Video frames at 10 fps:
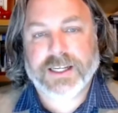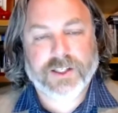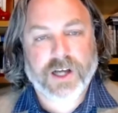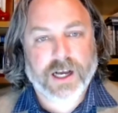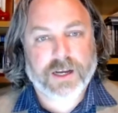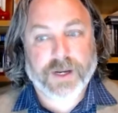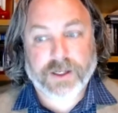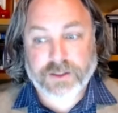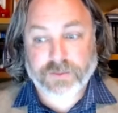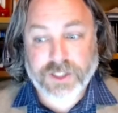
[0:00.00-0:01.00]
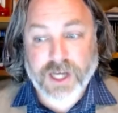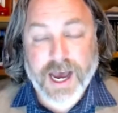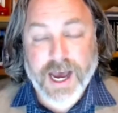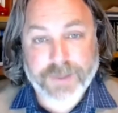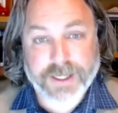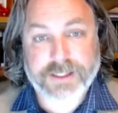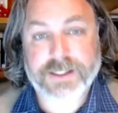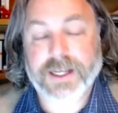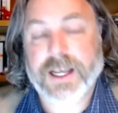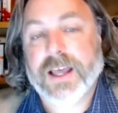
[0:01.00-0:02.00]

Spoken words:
and talk about some topics